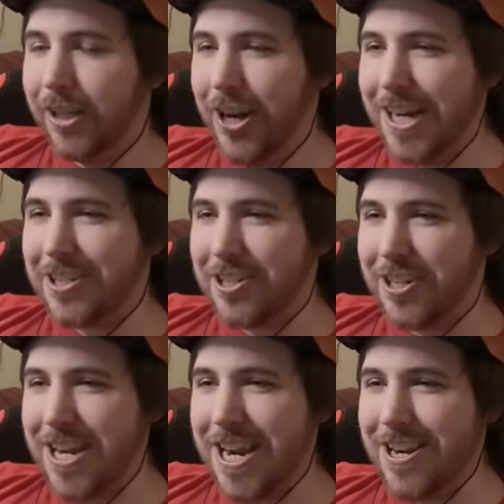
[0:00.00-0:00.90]
Look at
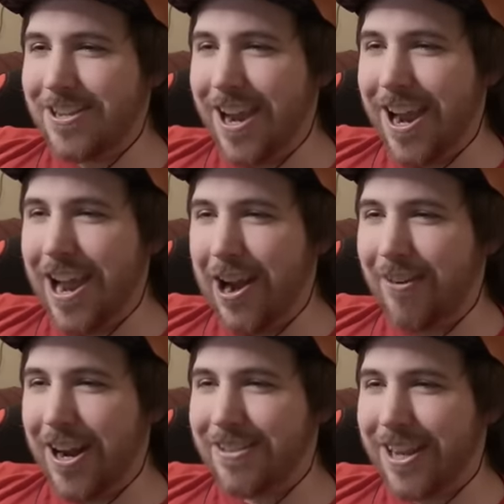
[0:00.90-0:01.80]
he's eating the hair
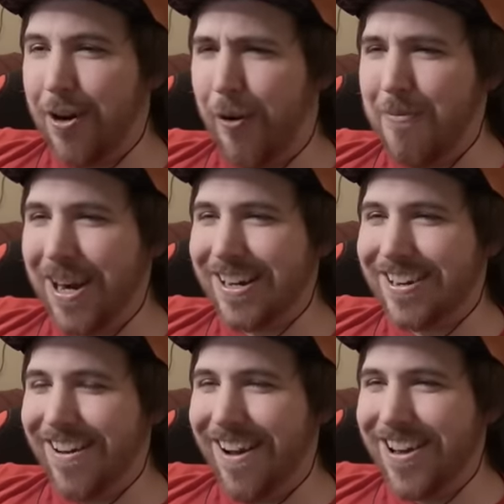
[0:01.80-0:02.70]
out there. Oh my
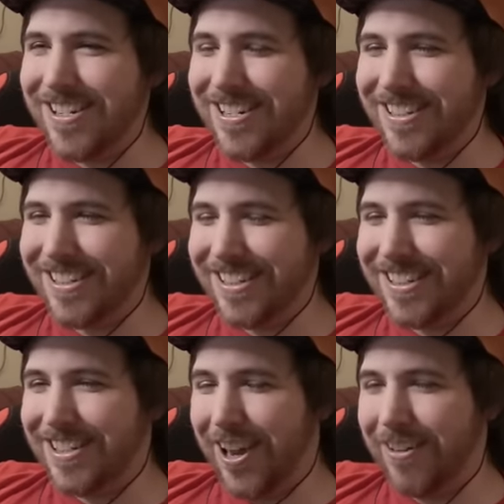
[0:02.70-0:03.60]
God,
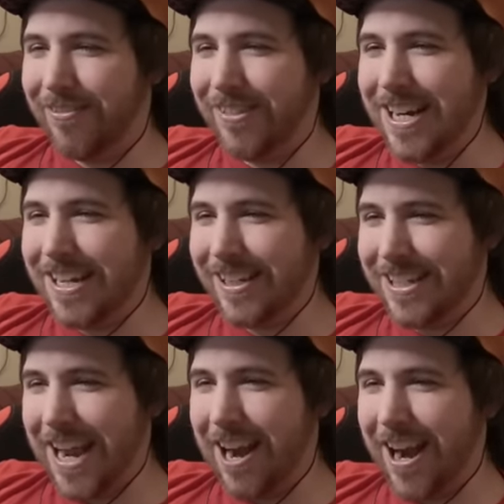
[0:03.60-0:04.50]
just on Rika's
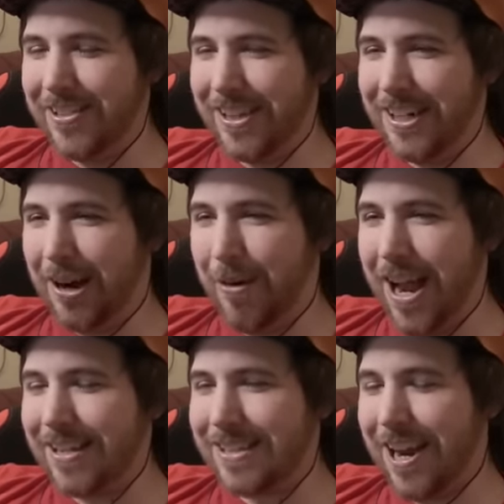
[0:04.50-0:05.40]
hair. And then the
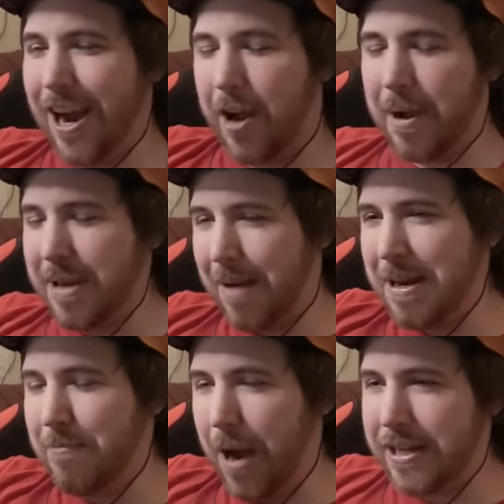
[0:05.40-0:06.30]
Quagsire, I
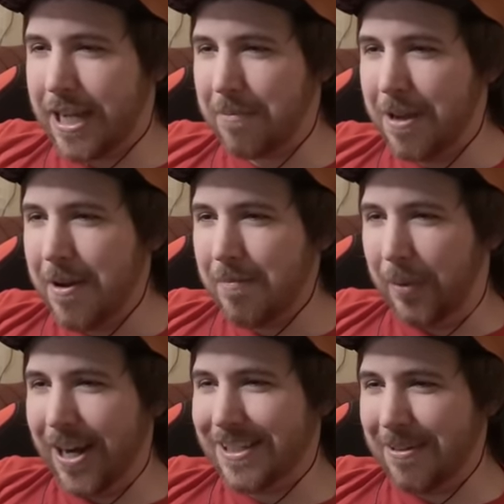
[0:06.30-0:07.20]
mean Mudkip
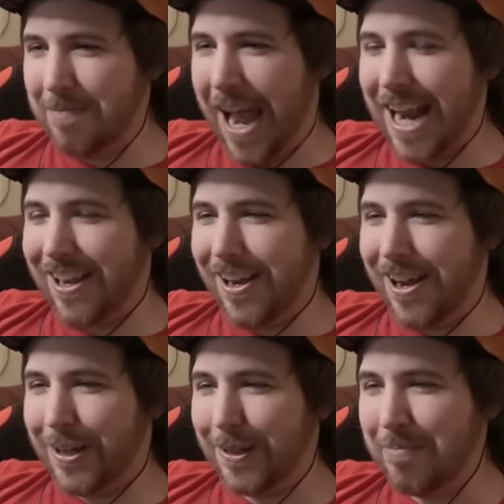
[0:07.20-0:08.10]
brings him back.
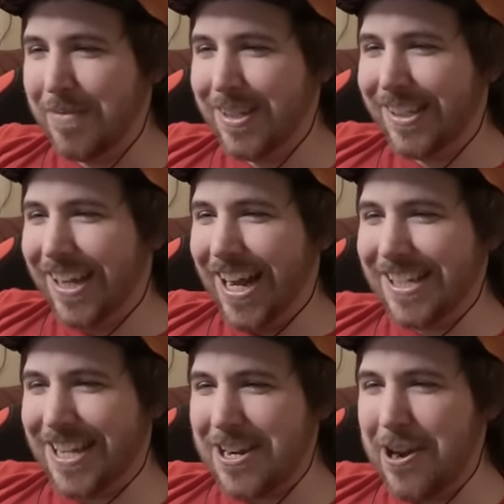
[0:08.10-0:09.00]
Oh, and
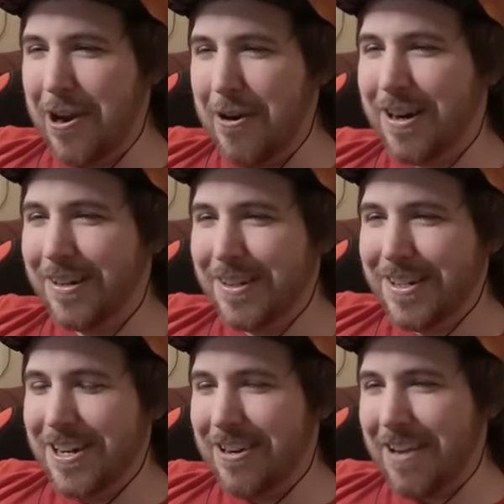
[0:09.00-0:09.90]
he's like,
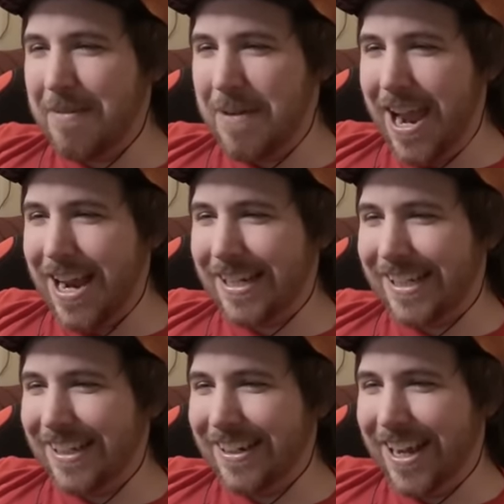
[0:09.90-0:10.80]
no, give it
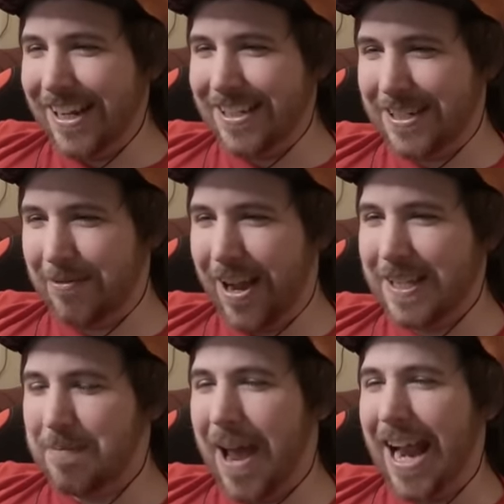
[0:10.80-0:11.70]
back. And he just
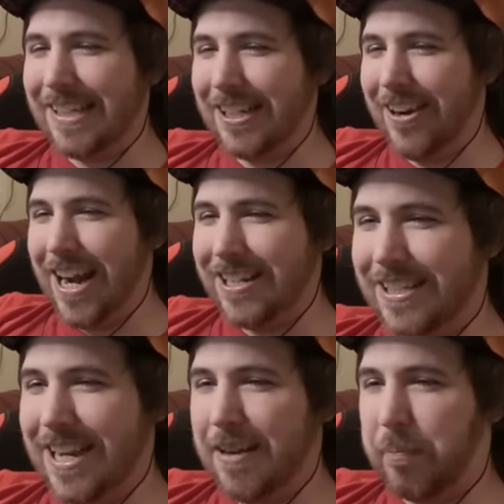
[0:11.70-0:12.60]
runs back to it and
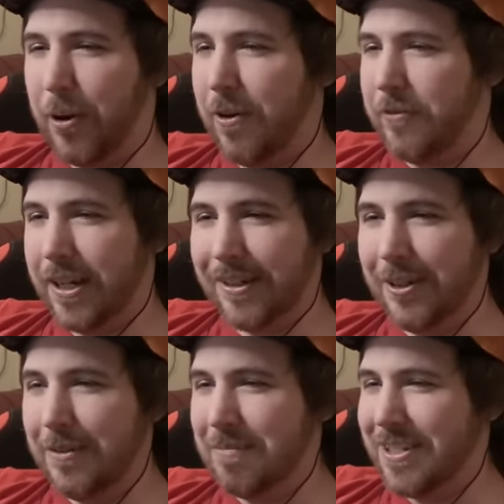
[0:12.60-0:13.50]
just perfect
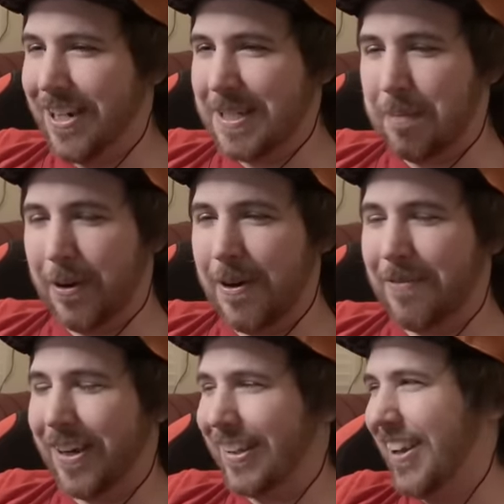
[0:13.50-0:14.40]
loop, just
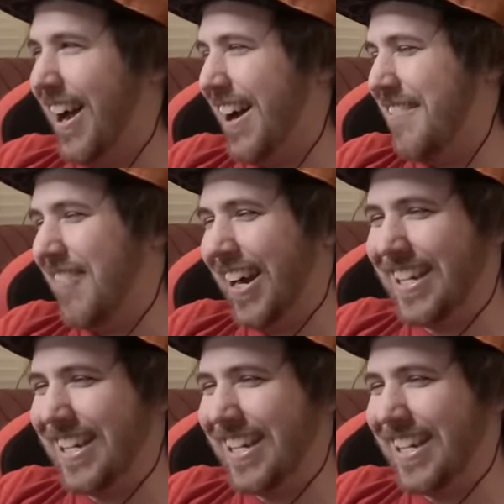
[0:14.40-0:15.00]
perfect loop. Oh my